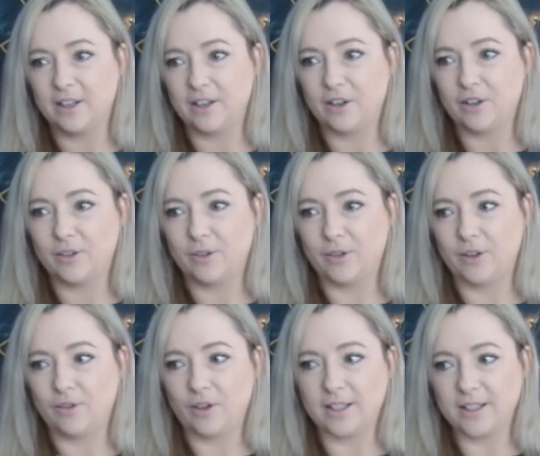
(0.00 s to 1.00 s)
you know,
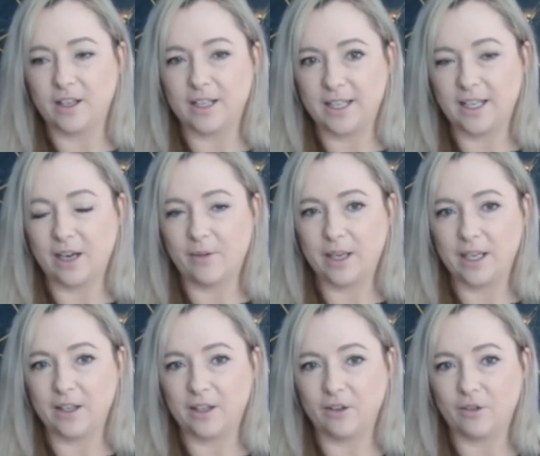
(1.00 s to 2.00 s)
you've got this idea going
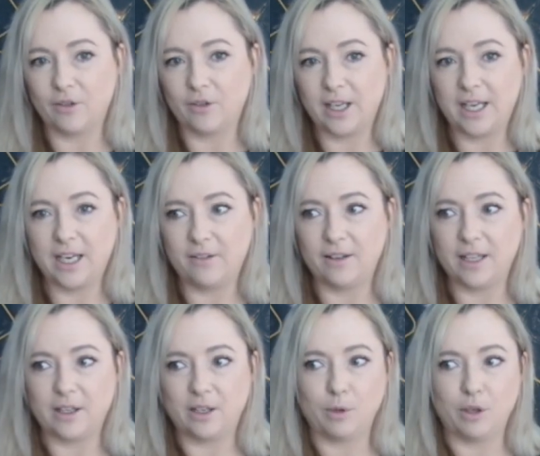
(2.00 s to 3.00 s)
and you're here and
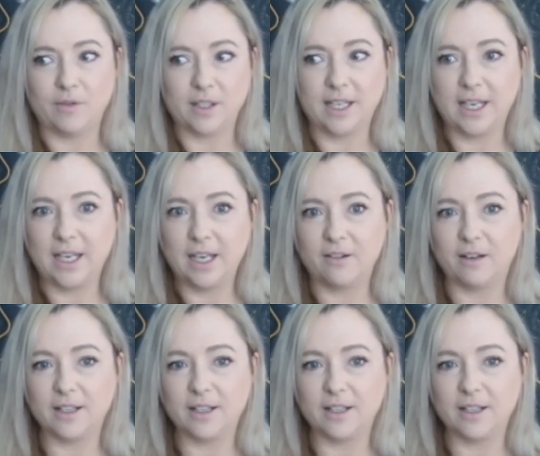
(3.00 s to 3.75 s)
then you move to here,